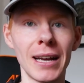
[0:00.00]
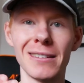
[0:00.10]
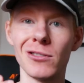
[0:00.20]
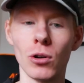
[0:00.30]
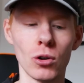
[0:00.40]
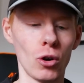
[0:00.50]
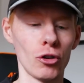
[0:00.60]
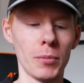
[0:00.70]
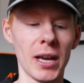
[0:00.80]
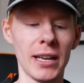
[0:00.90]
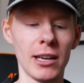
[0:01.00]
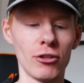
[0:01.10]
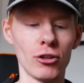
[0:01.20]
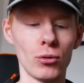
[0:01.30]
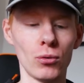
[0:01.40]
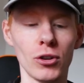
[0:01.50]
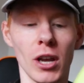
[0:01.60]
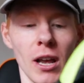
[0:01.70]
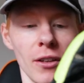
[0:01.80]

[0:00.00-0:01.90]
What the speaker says: and it's not causing me any issues.